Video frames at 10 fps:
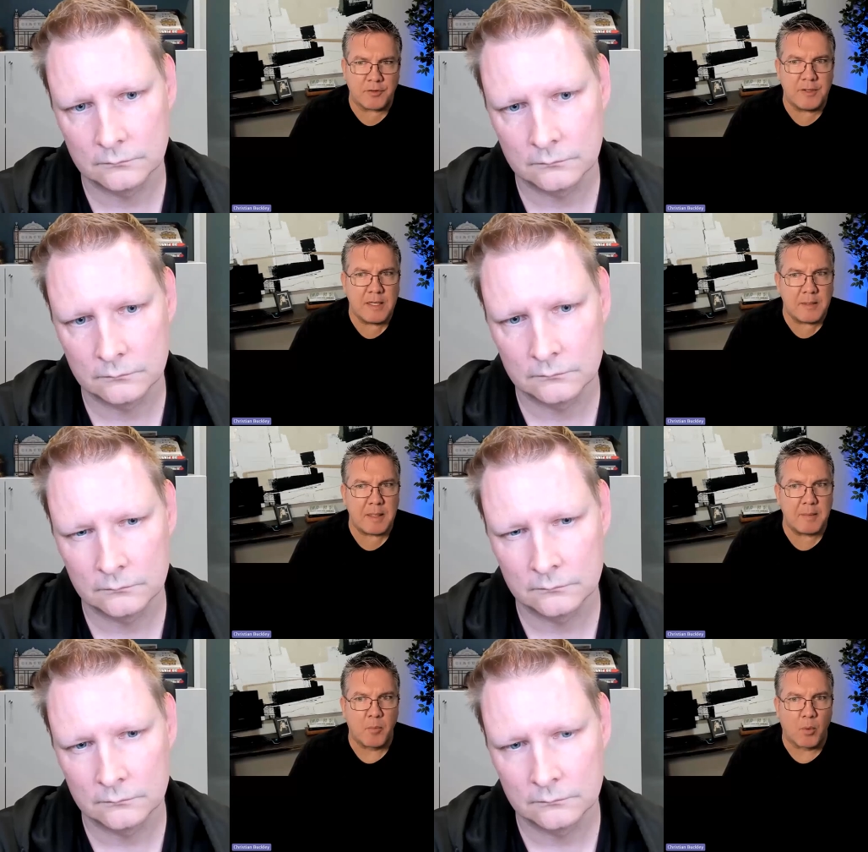Speaker 1: just need to
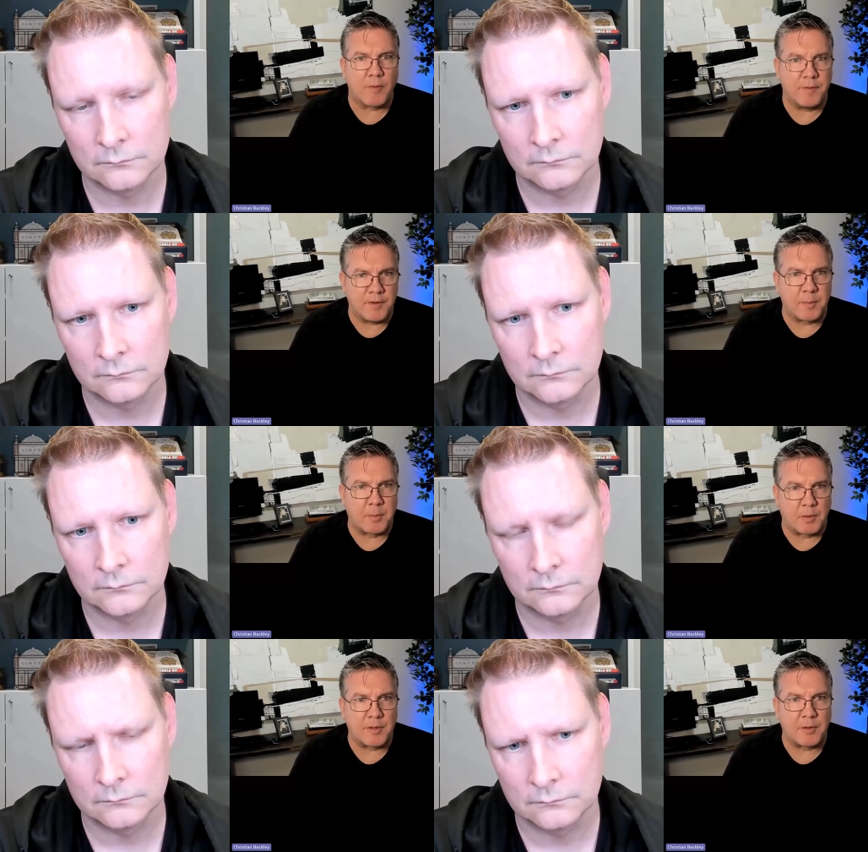be more
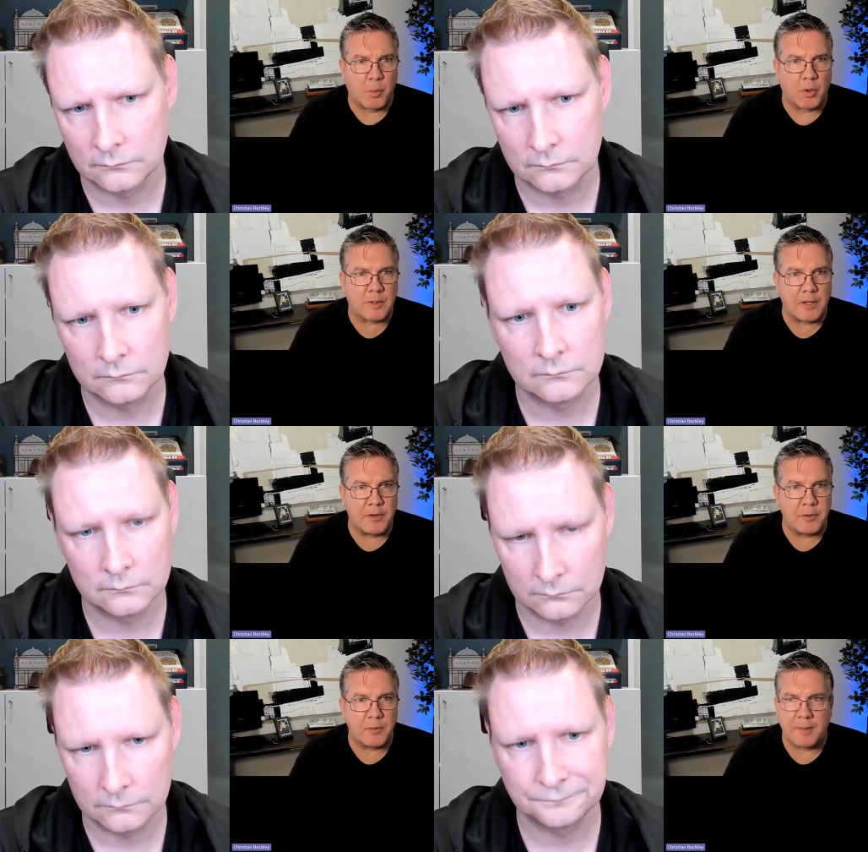visible in the work that
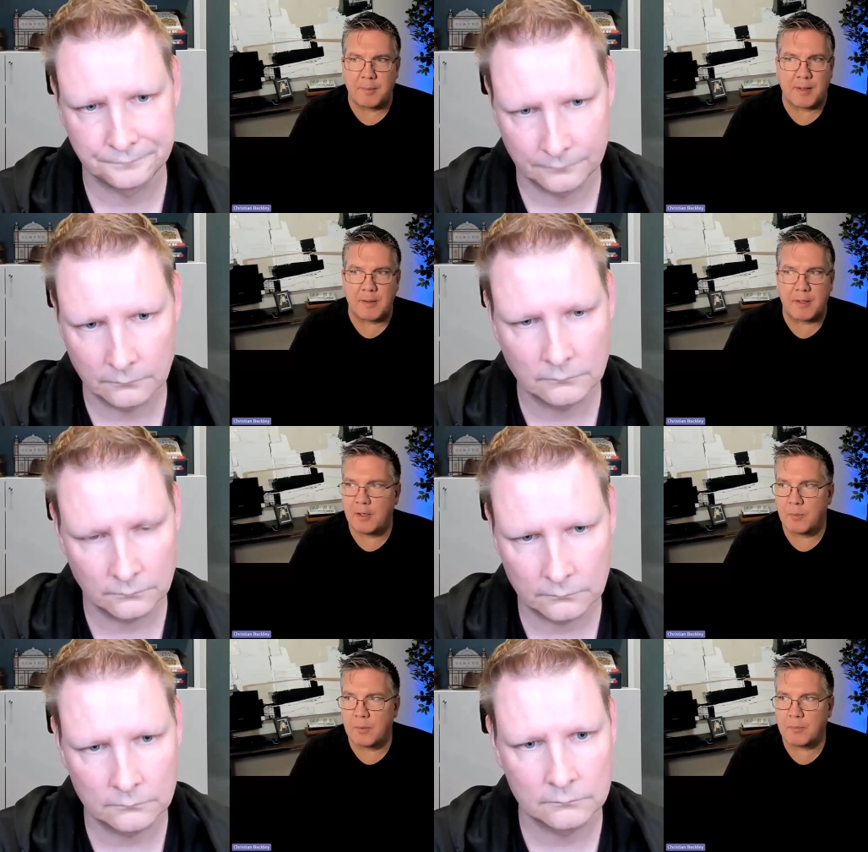you're doing. I'm like,
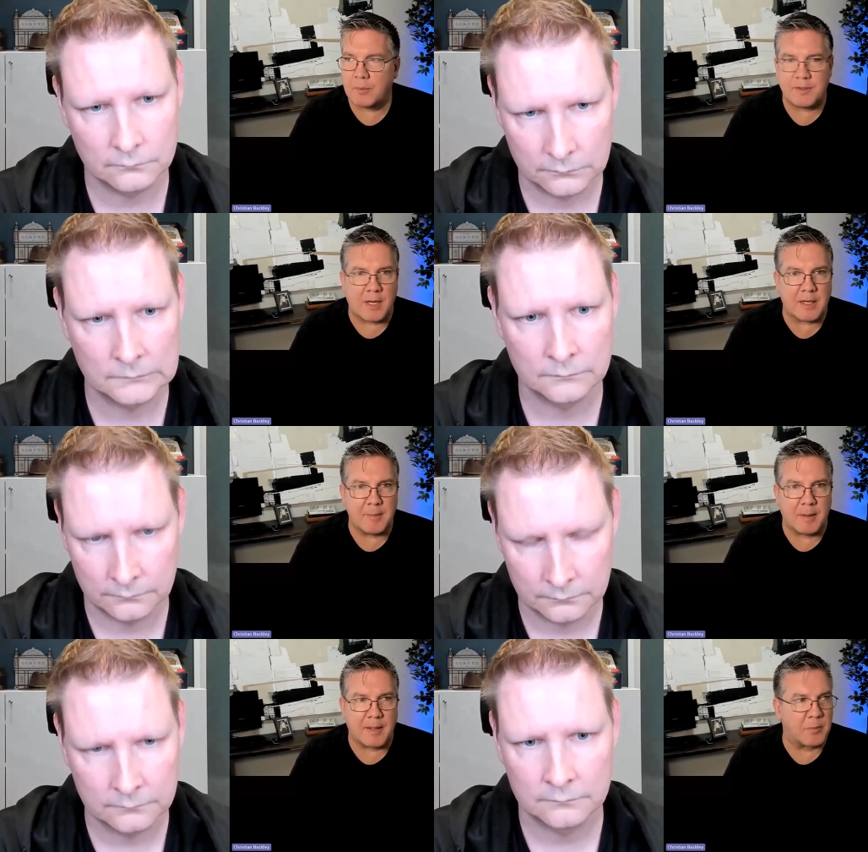you know, what, what are you
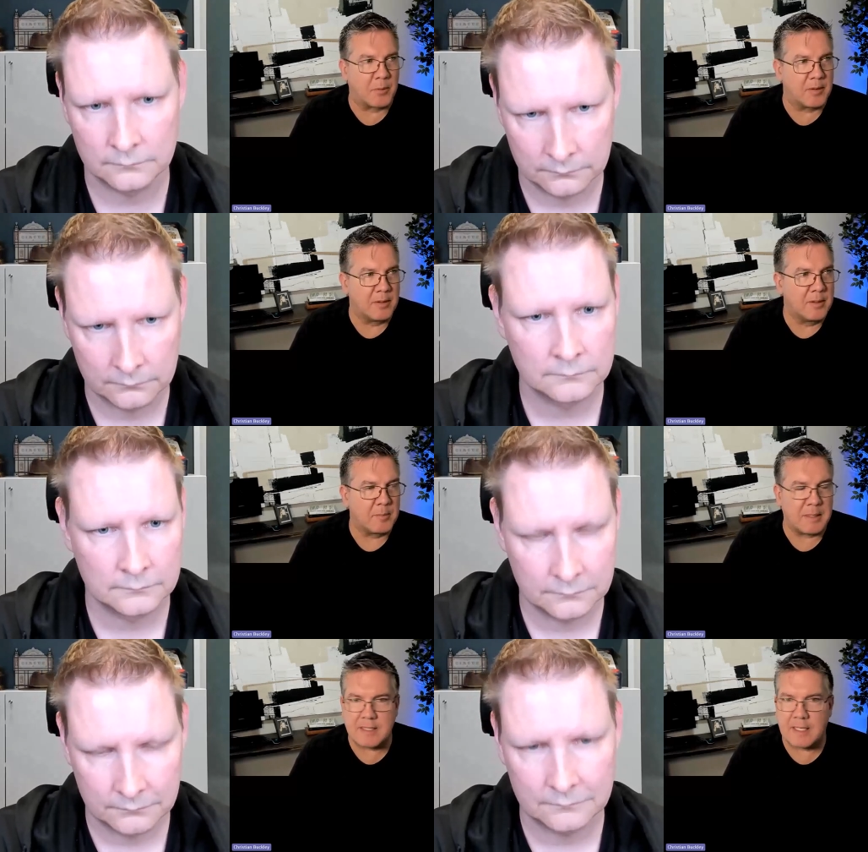talking about? Like, we're,
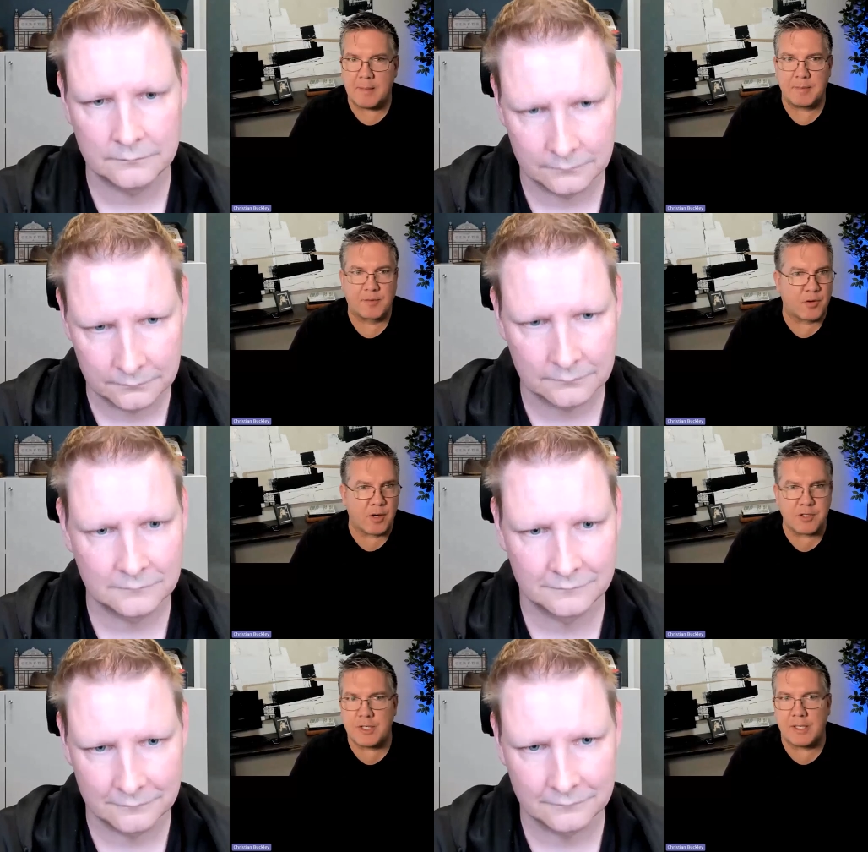my team is
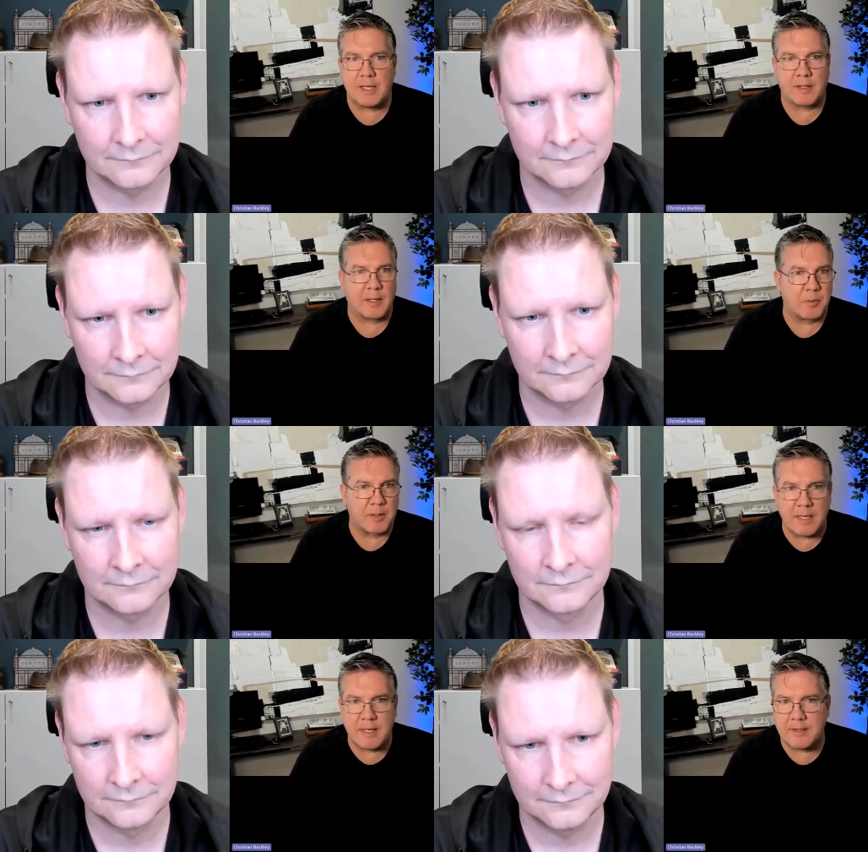crushing it. Like,
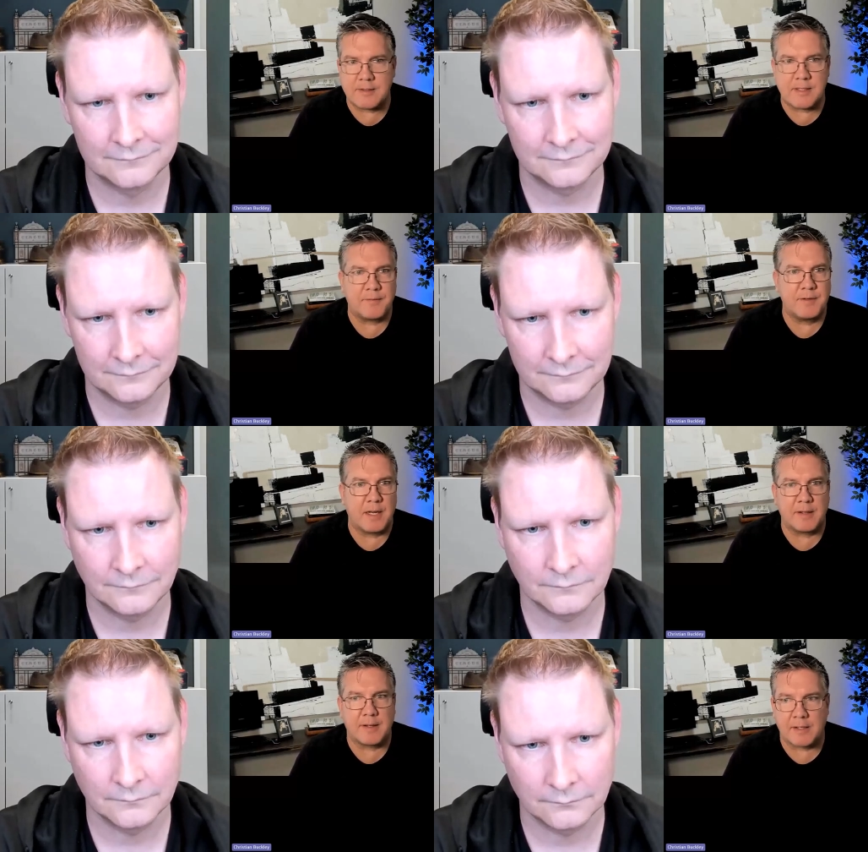we're getting this stuff
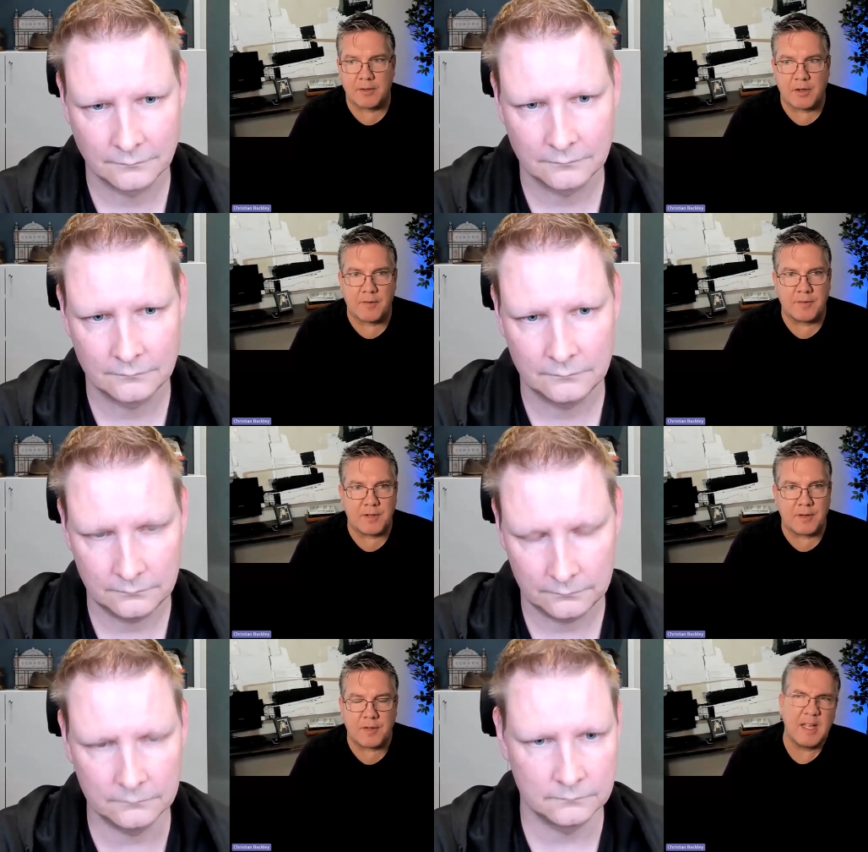done. Like, look at all
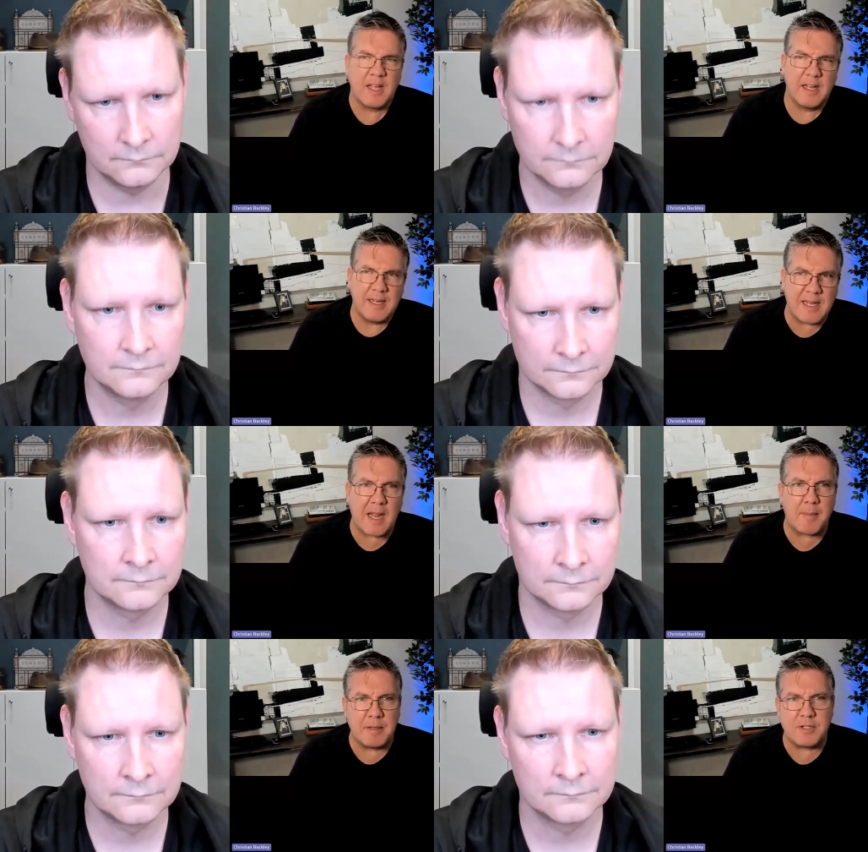this stuff. Mm-hmm. It's like,
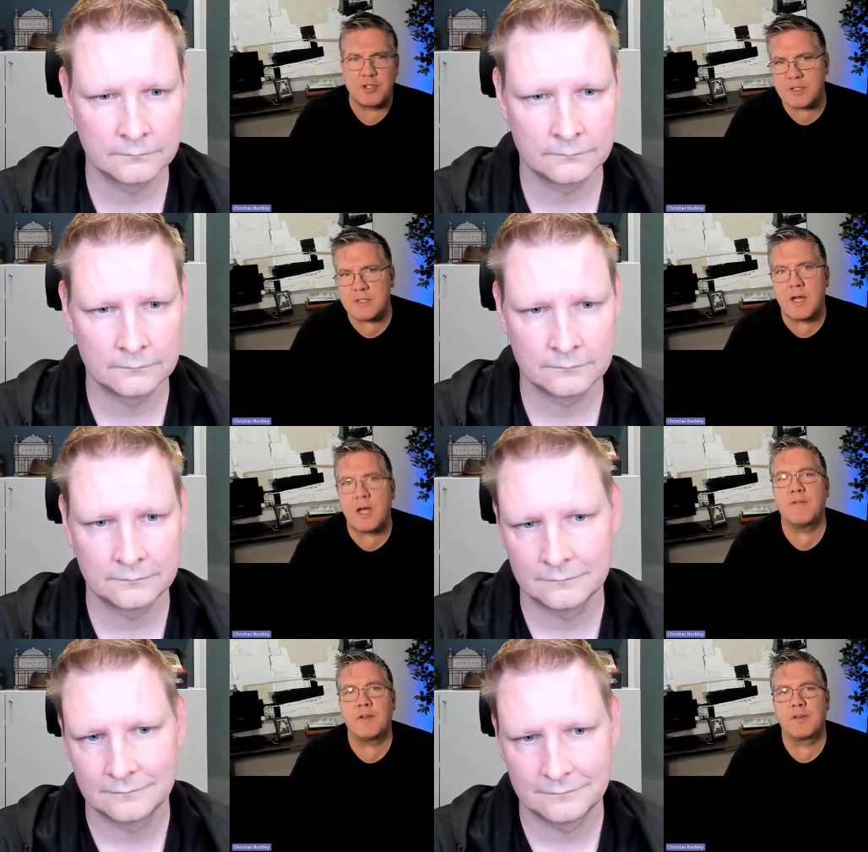yeah, but it's just
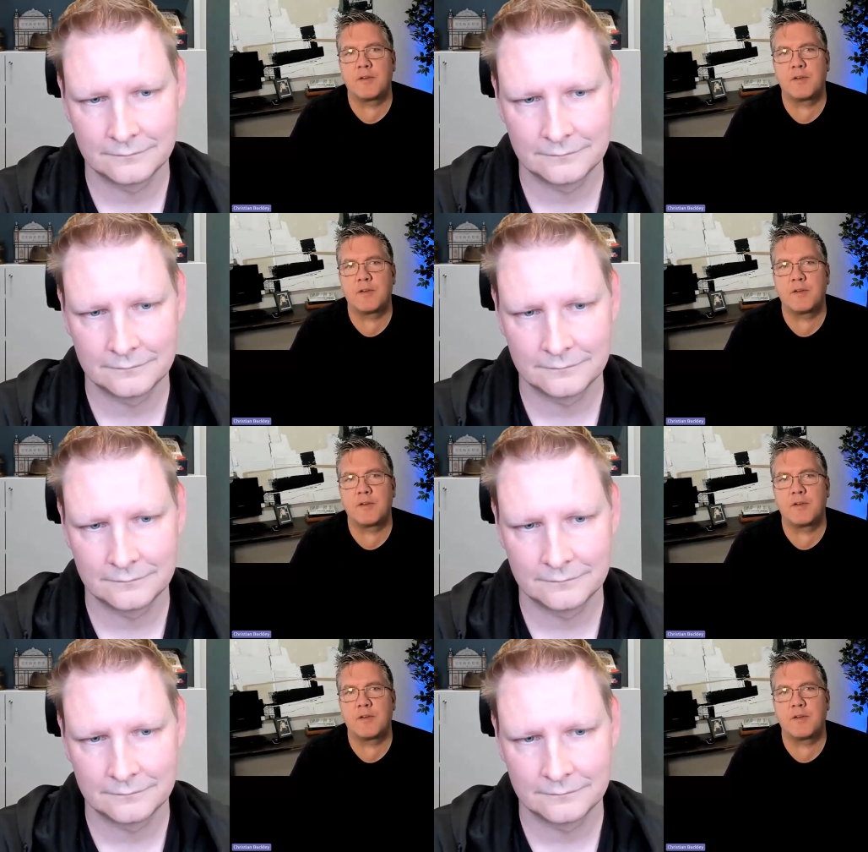not